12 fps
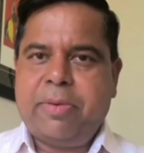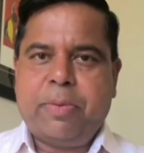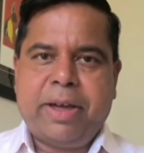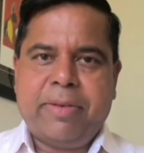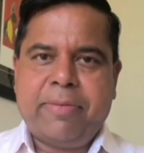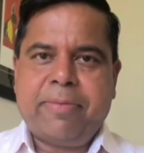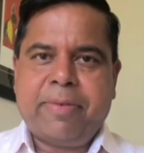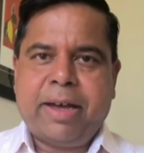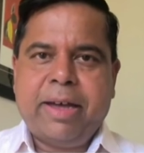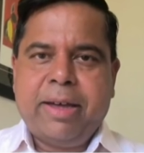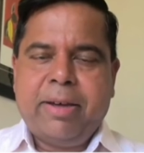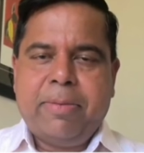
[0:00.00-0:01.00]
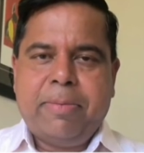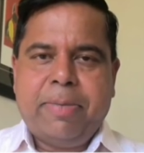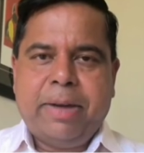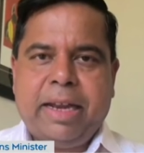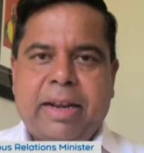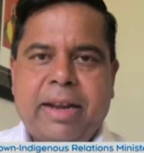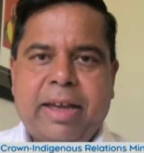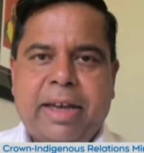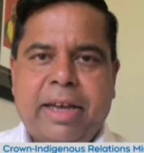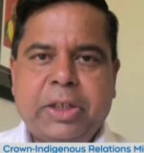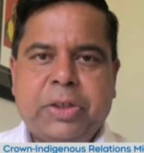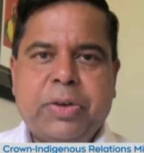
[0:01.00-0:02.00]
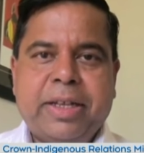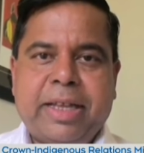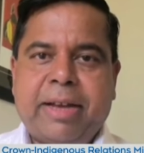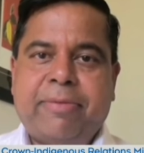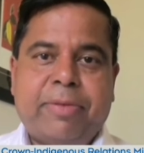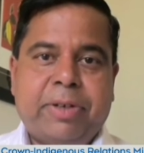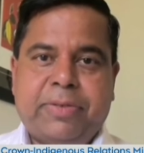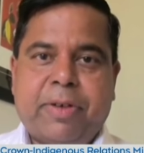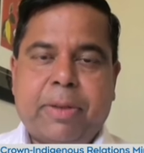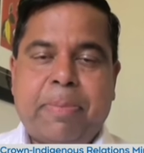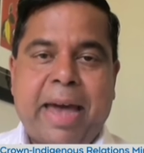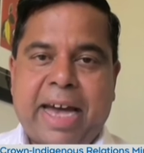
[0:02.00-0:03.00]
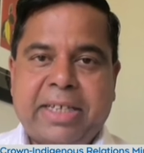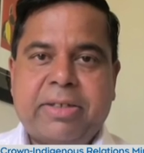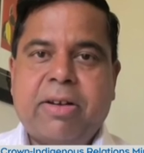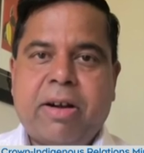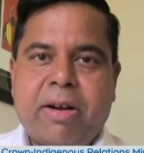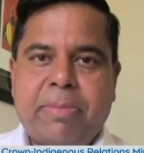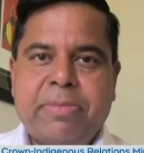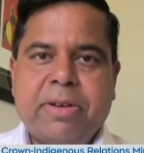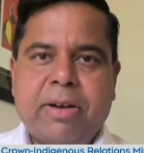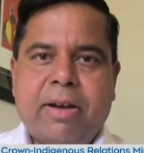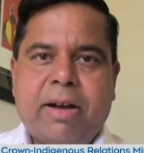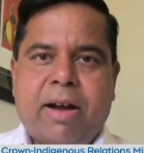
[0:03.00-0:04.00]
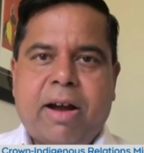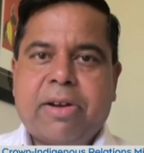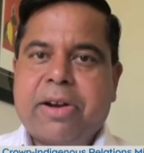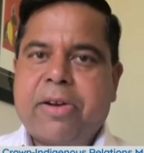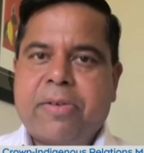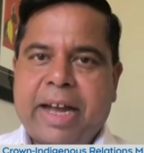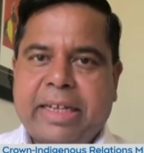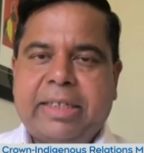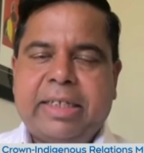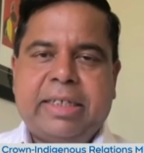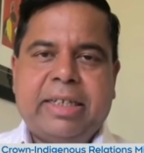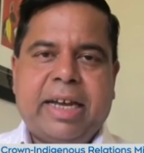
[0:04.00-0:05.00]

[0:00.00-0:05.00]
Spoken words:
we've been ensuring that, first of all, past harms are corrected.